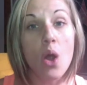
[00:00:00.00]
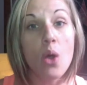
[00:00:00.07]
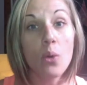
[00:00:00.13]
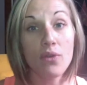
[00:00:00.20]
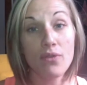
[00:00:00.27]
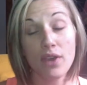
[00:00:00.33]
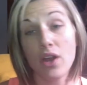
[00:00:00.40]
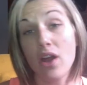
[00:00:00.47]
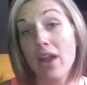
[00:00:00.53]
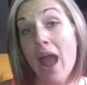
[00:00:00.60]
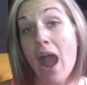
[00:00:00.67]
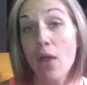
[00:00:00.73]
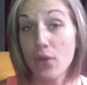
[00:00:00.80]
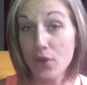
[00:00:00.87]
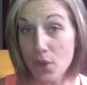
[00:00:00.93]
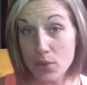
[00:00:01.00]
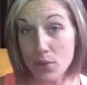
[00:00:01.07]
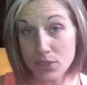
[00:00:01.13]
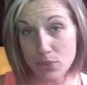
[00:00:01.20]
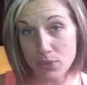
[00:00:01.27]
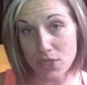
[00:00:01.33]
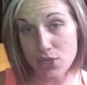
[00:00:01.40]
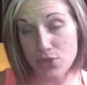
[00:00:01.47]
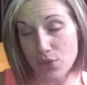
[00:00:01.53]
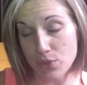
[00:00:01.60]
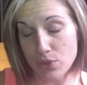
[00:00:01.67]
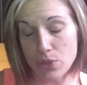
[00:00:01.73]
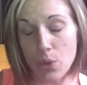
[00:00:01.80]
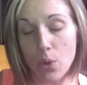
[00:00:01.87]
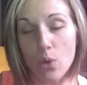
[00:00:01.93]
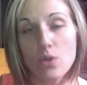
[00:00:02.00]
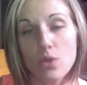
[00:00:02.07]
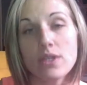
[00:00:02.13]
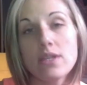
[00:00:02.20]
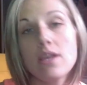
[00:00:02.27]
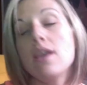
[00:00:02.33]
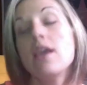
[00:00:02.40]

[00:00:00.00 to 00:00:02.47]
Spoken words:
We figure out how they're going to reach those goals.